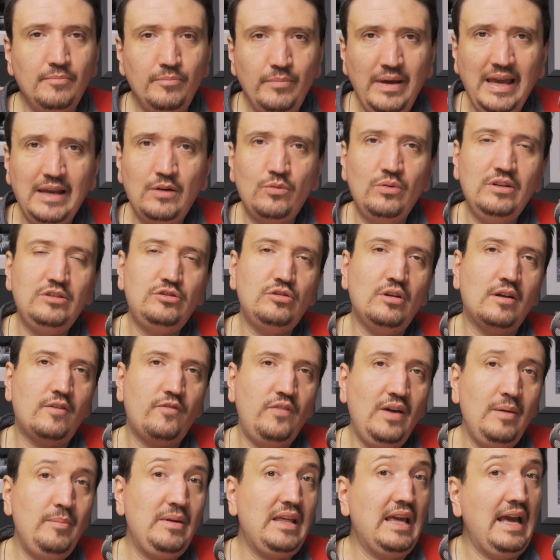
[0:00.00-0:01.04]
make with your
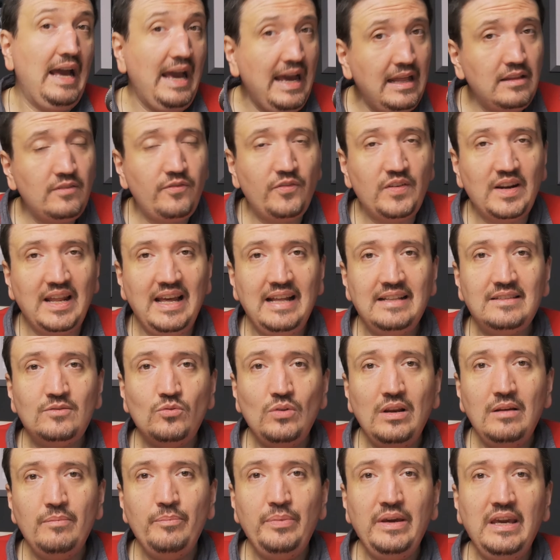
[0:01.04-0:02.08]
family and friends
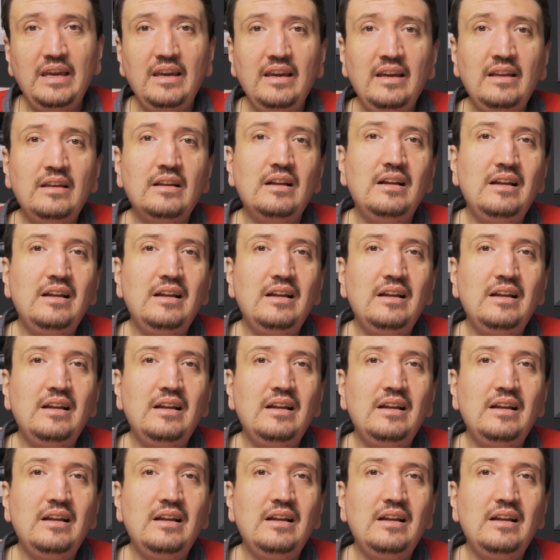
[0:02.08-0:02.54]
will be in